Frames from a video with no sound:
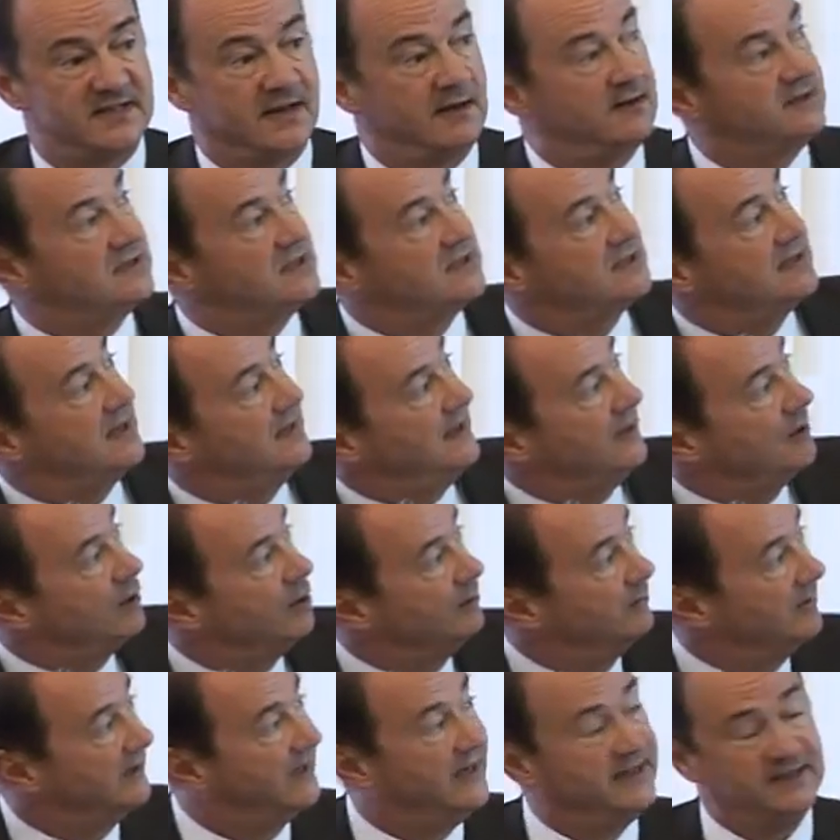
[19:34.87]
Now, it's a slightly
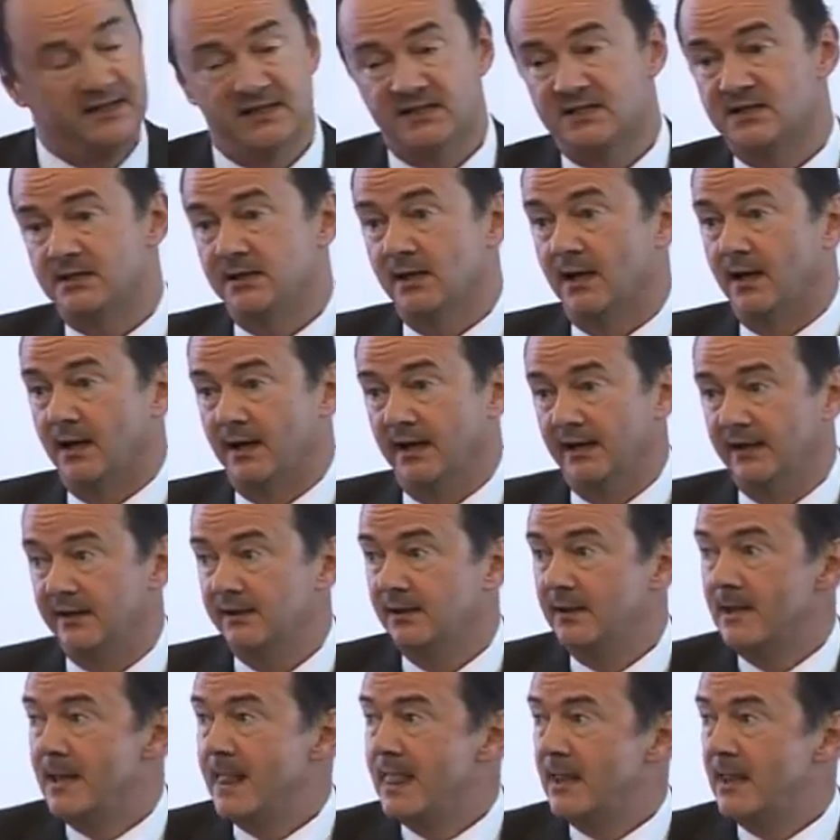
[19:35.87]
complicated slide,